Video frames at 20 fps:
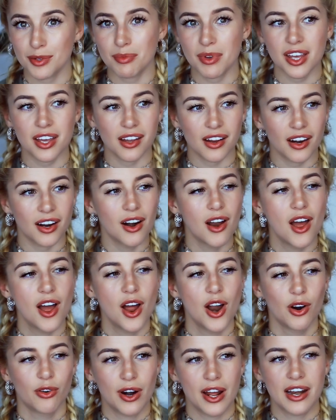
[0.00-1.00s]
to be here.
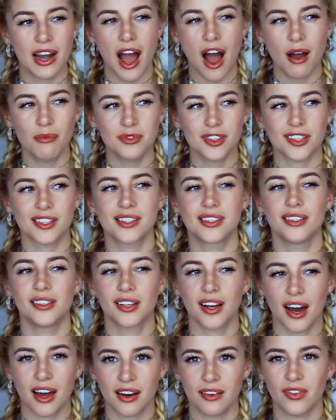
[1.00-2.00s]
Right now, I'm just
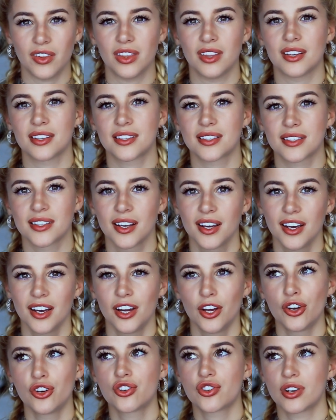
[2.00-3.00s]
still kind of in this
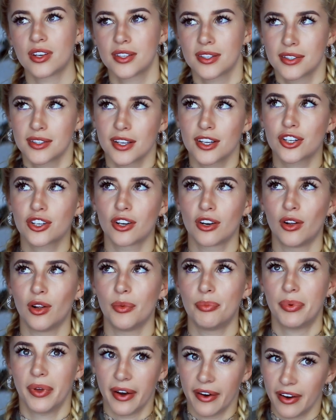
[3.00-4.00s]

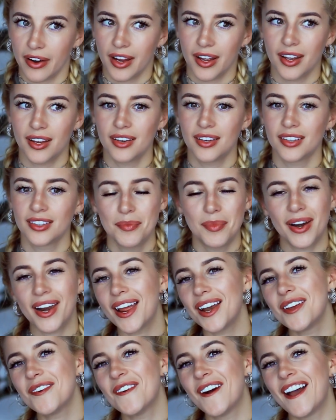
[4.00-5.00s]
transitional period. But
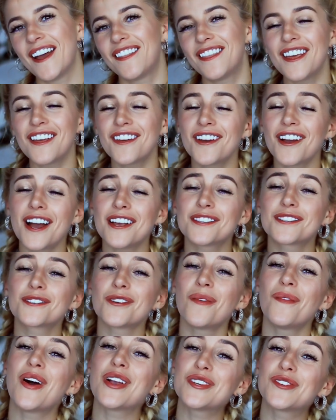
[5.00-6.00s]
anyway, thank you guys
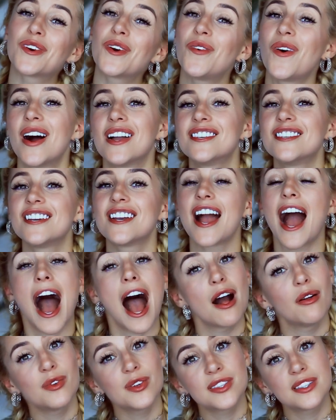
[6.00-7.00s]
so much for watching.
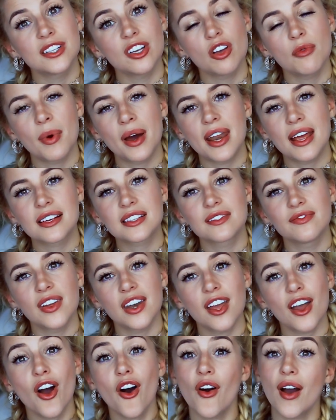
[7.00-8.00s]
I will see you in my next
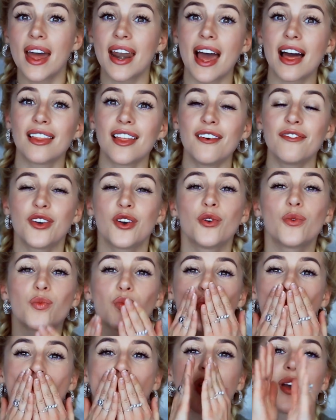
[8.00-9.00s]
video and I love
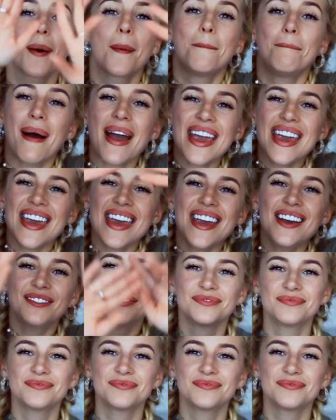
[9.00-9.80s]
you. Bye!